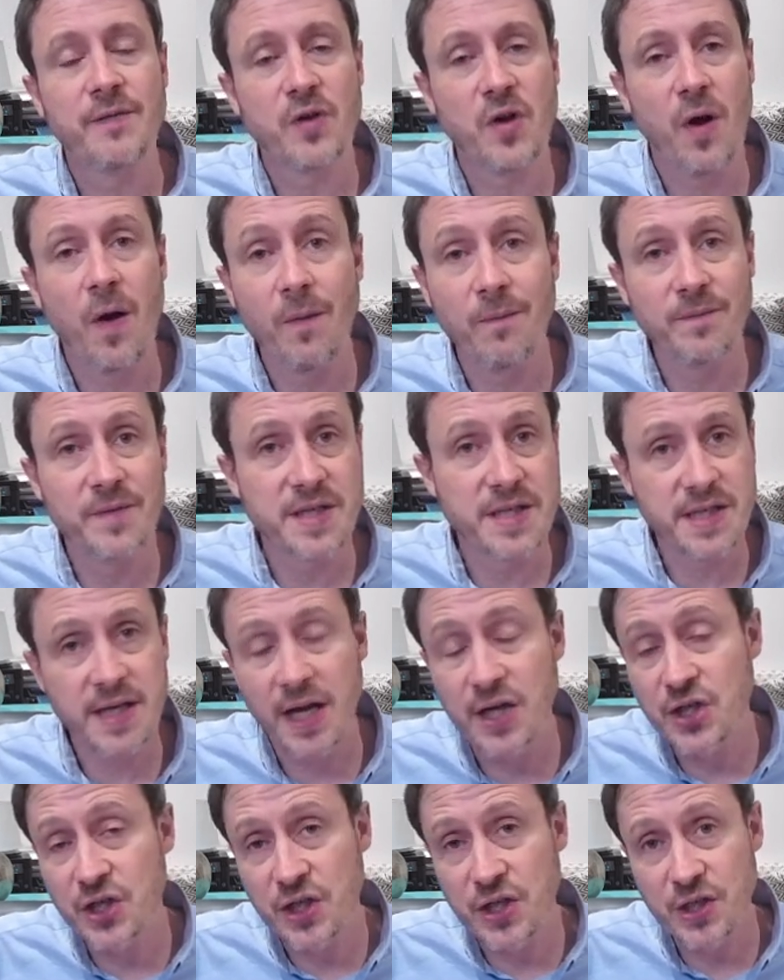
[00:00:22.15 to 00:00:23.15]

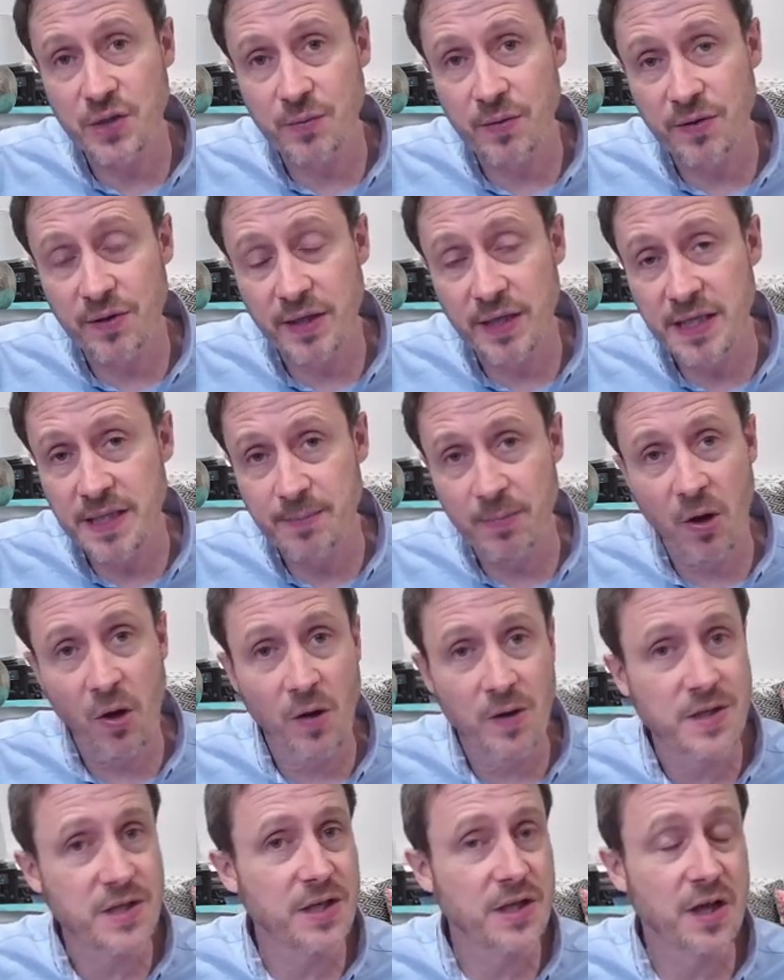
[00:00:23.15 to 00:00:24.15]
conversations with these
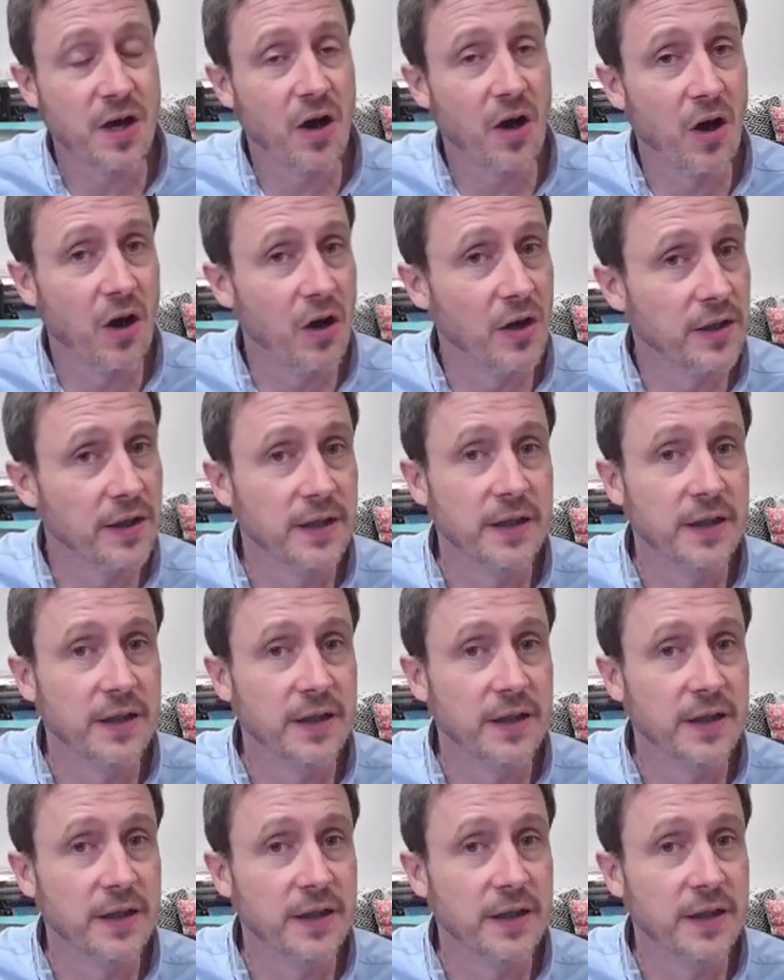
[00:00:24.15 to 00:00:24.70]
parts of the heart,